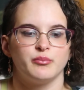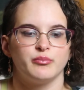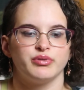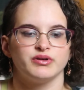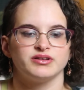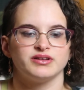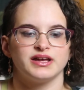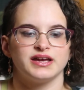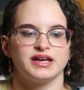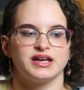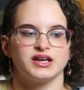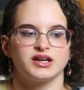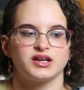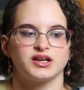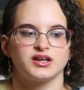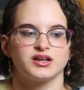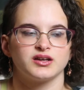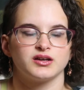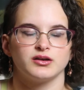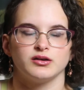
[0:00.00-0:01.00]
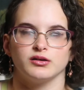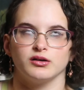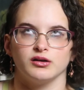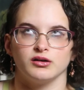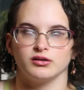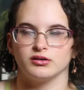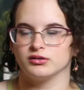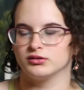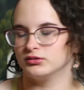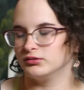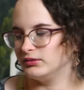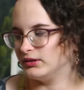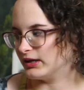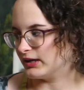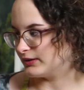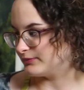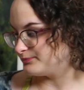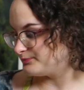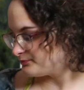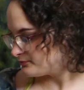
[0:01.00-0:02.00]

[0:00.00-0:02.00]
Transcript: but like ugh, yeah